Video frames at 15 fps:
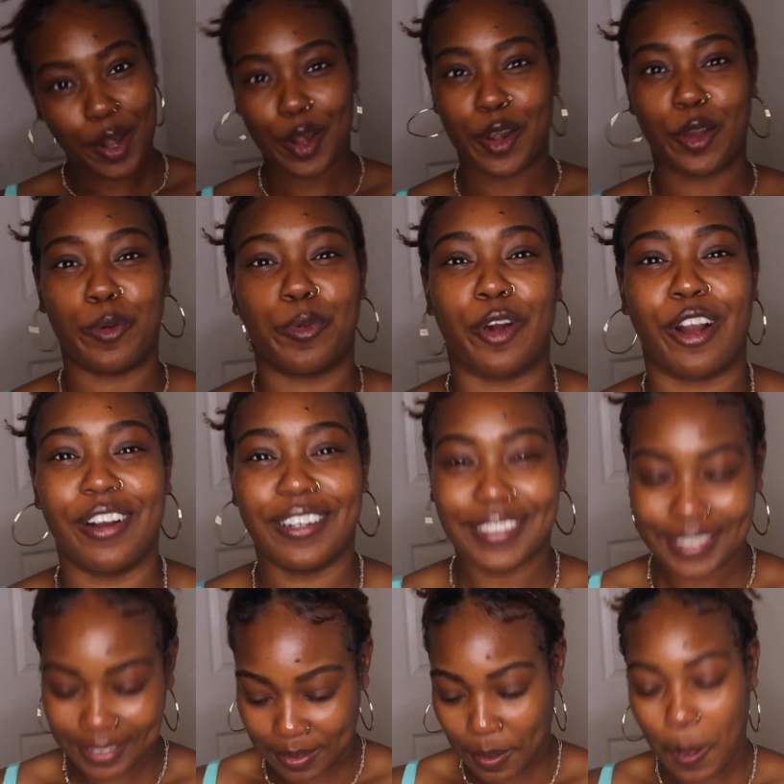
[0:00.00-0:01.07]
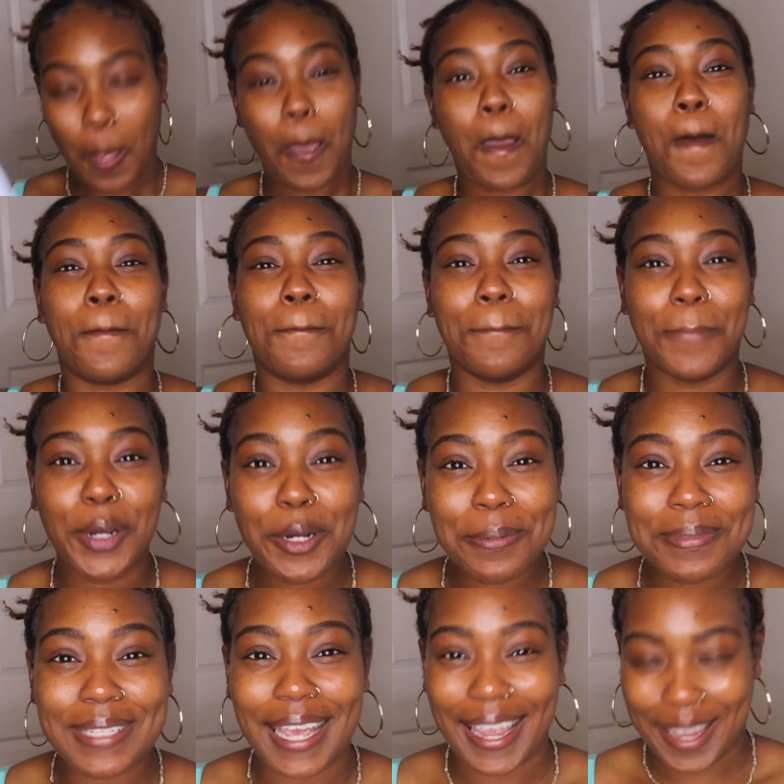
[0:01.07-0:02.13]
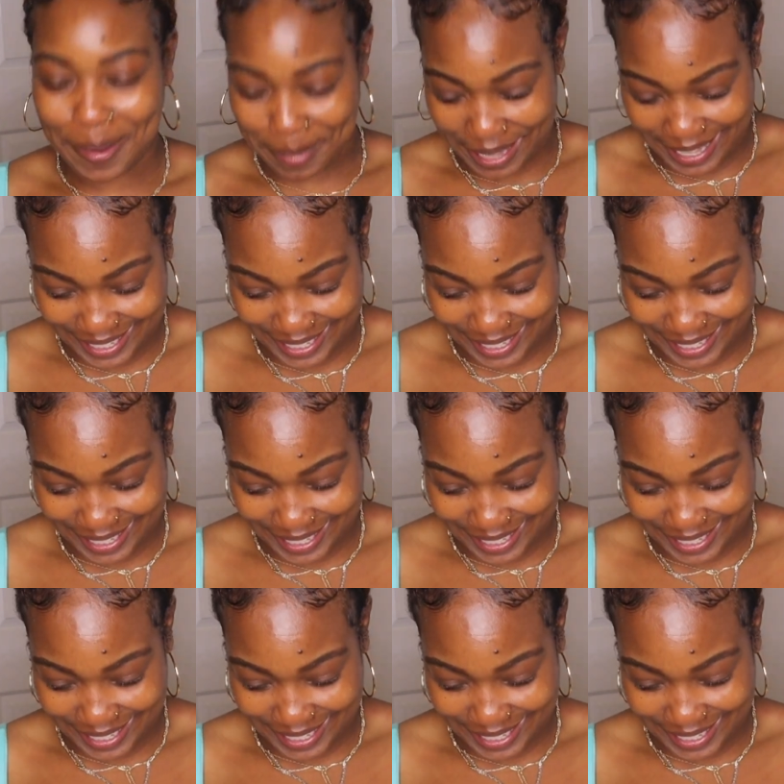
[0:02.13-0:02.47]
no bra boob tape